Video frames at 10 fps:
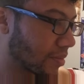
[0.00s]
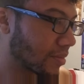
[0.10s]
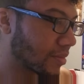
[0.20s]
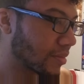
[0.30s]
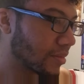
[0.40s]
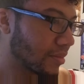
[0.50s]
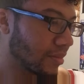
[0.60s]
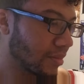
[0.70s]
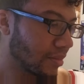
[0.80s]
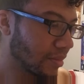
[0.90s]

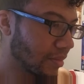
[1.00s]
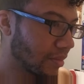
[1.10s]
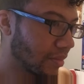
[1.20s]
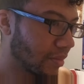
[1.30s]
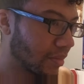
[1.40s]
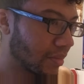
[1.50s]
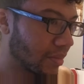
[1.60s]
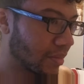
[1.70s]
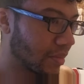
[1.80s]
Nothing is said.